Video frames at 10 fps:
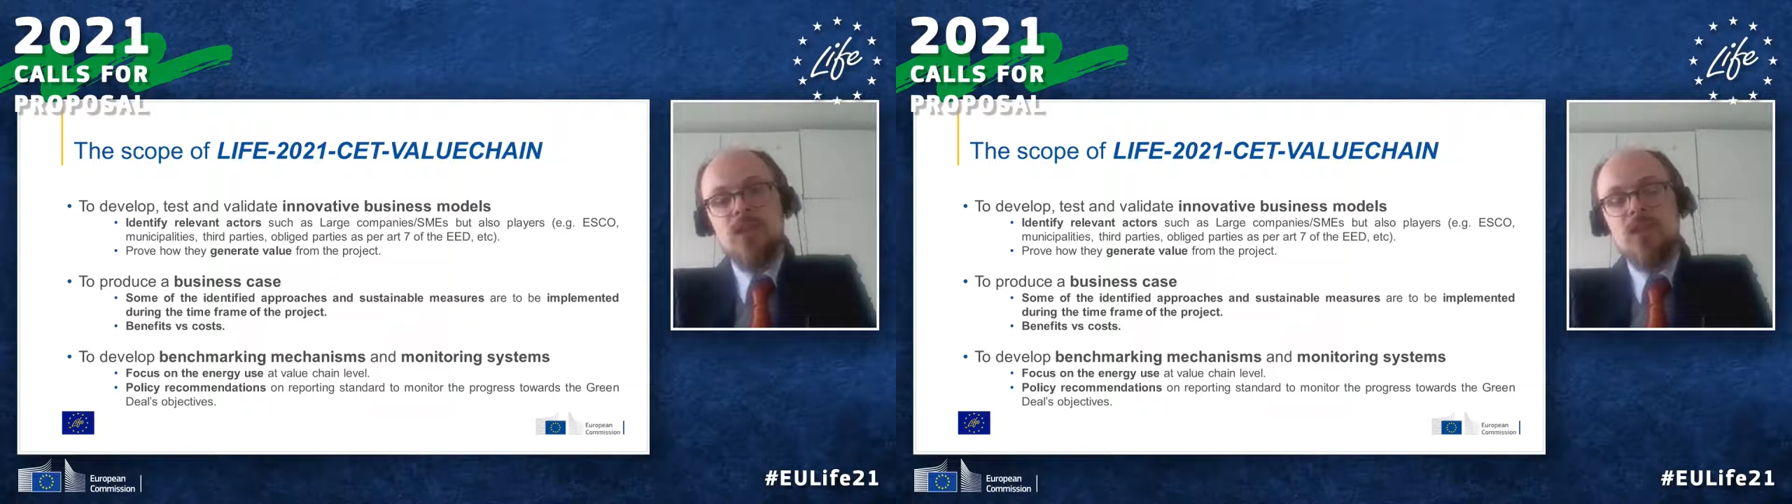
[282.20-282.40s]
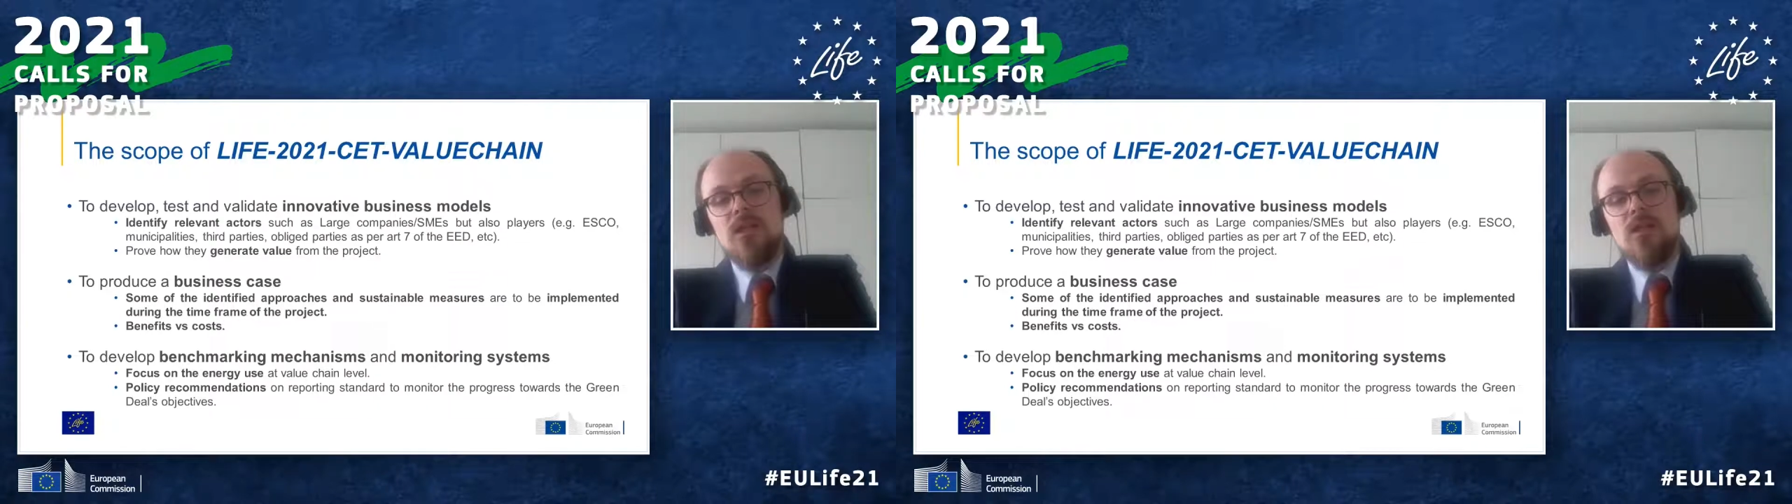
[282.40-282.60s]

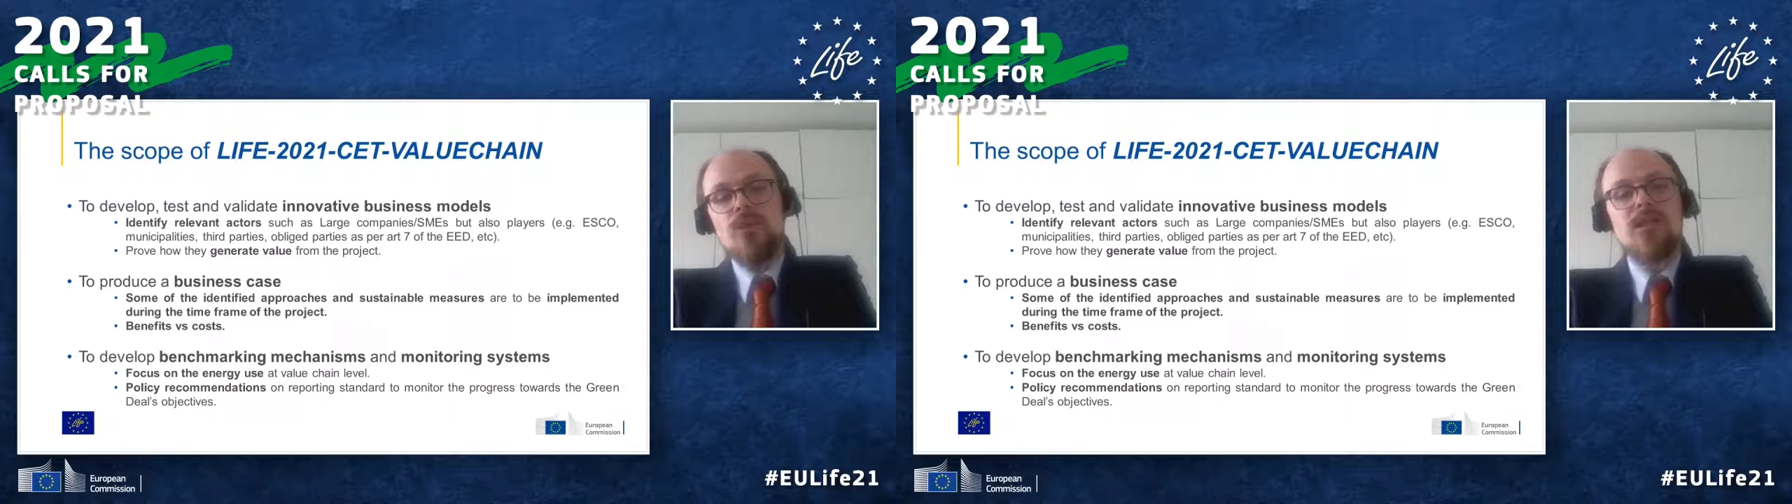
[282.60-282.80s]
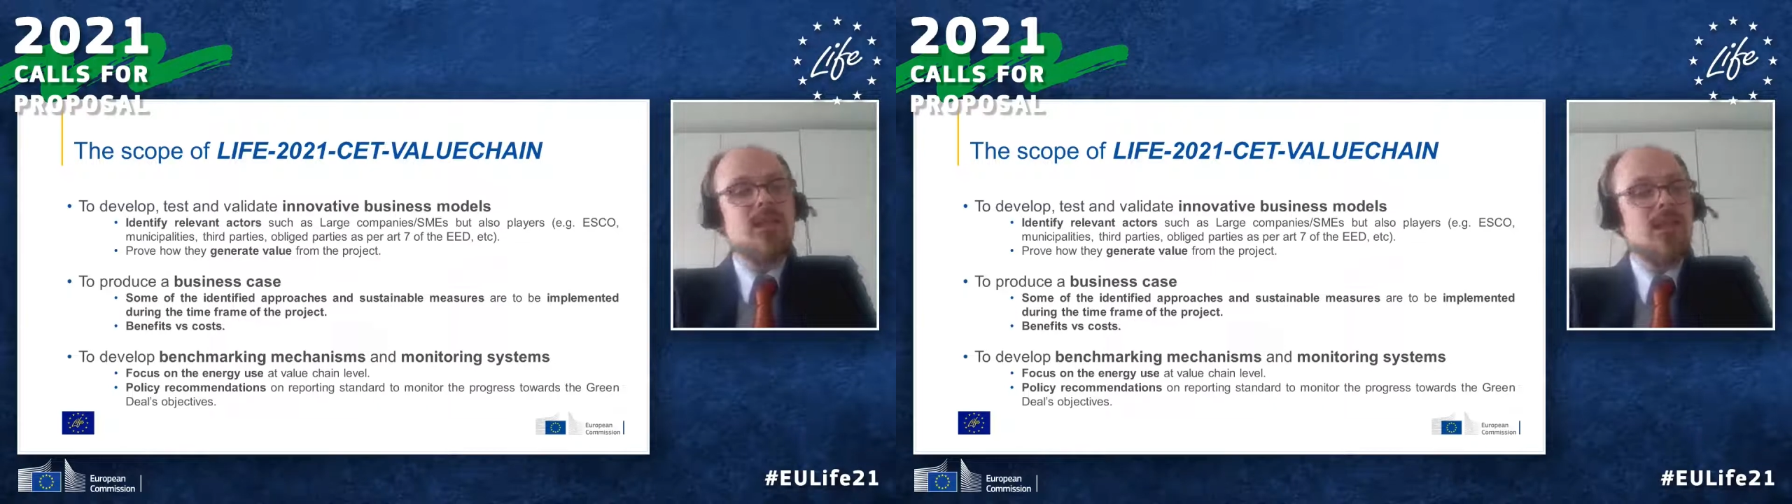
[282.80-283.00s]

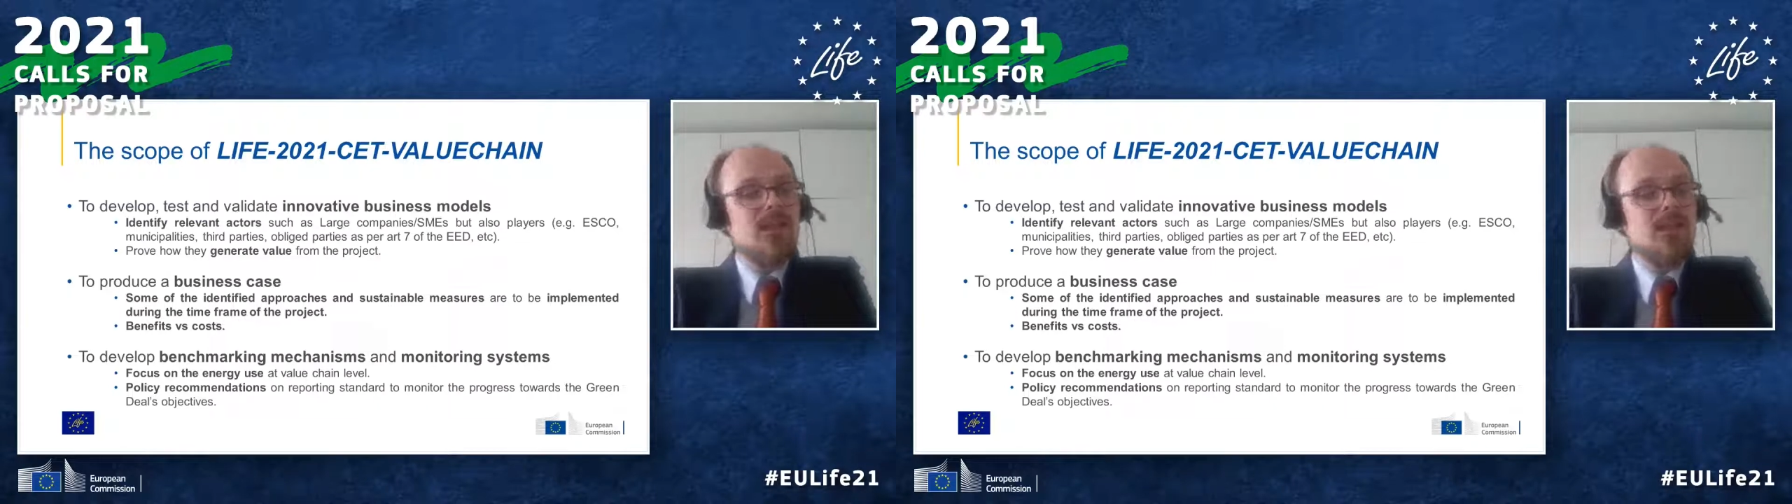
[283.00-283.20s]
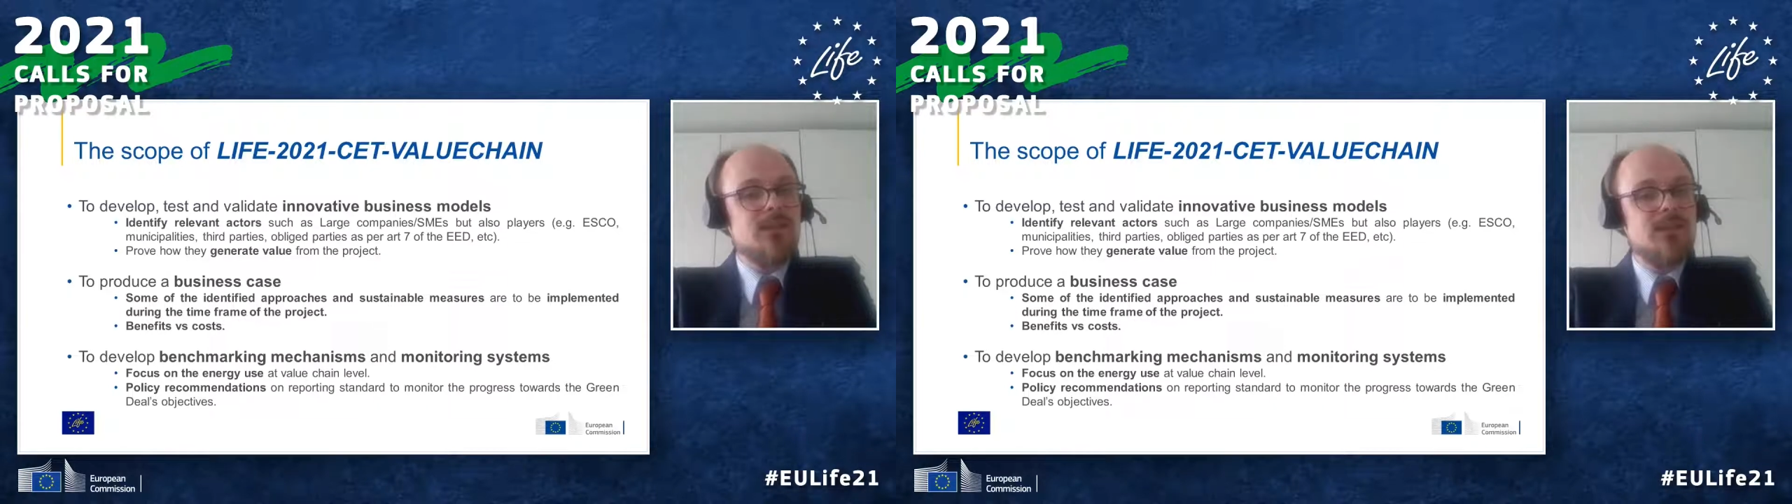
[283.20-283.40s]
With
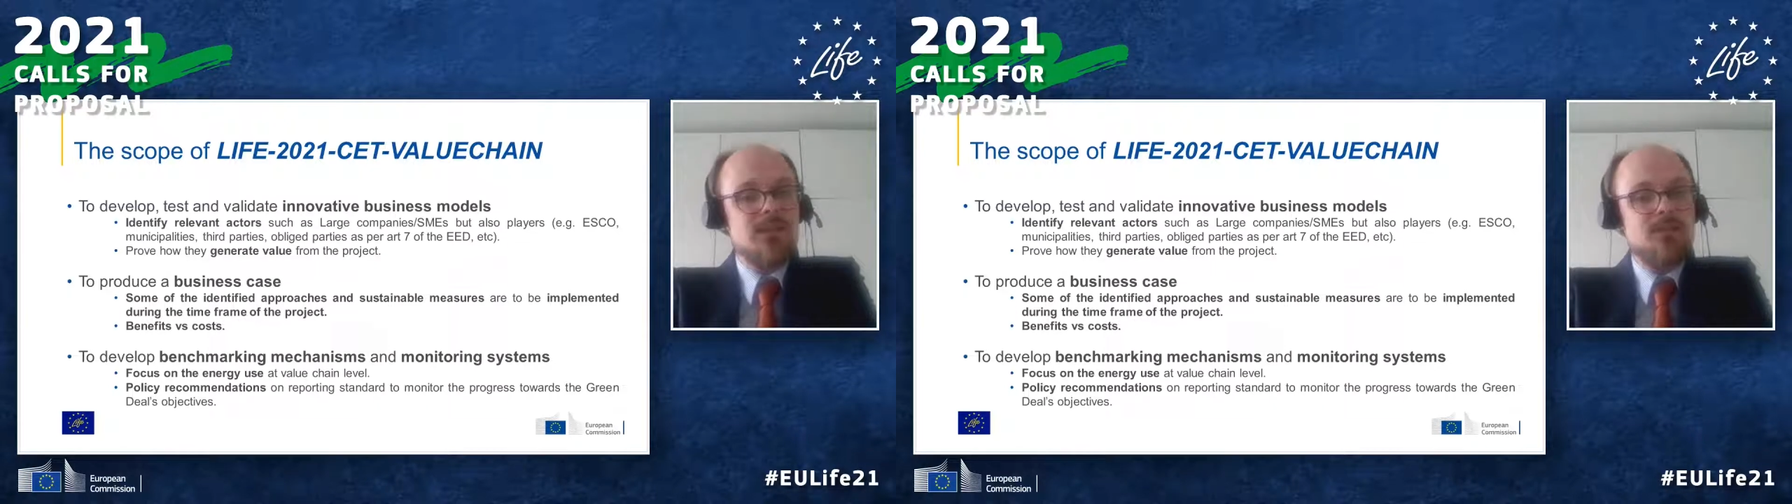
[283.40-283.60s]
regard to the